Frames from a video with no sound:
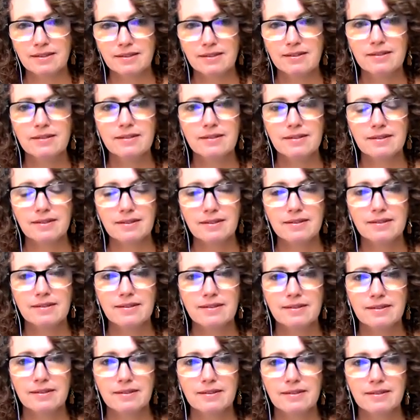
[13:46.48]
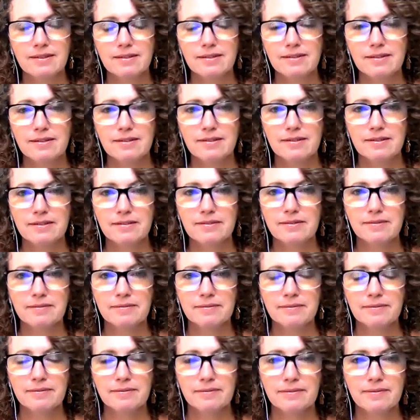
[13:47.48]

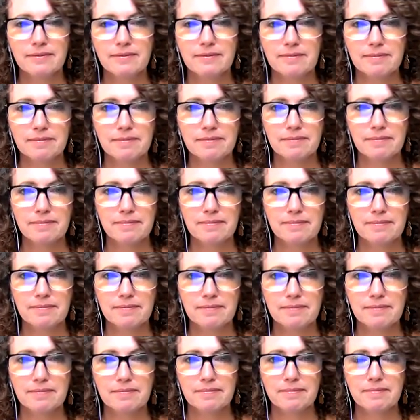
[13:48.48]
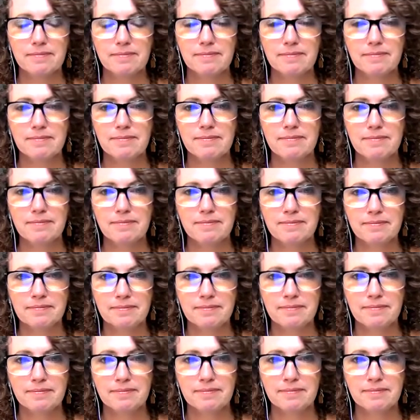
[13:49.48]

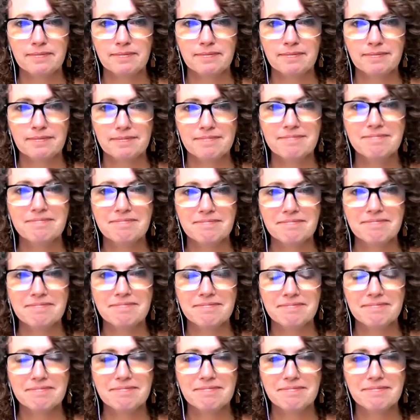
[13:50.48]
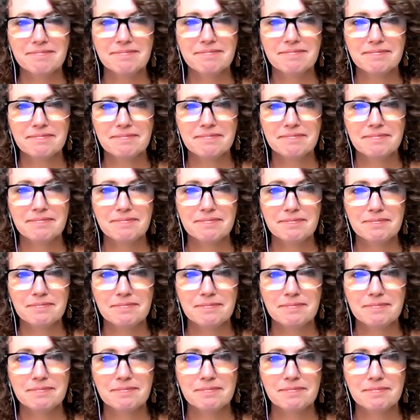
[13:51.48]

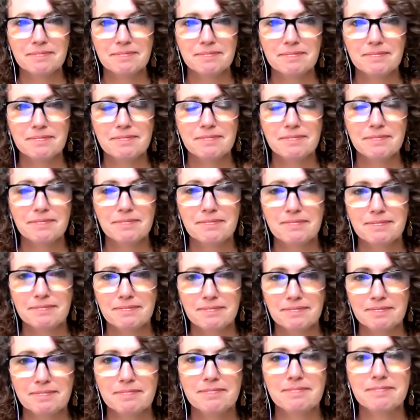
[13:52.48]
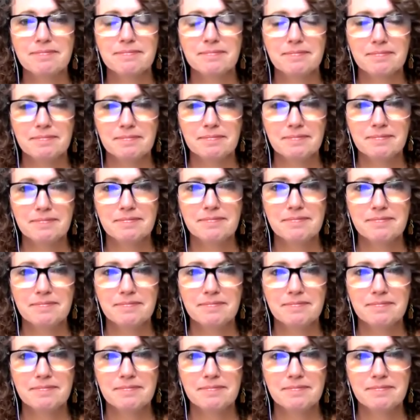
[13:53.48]
(not speaking)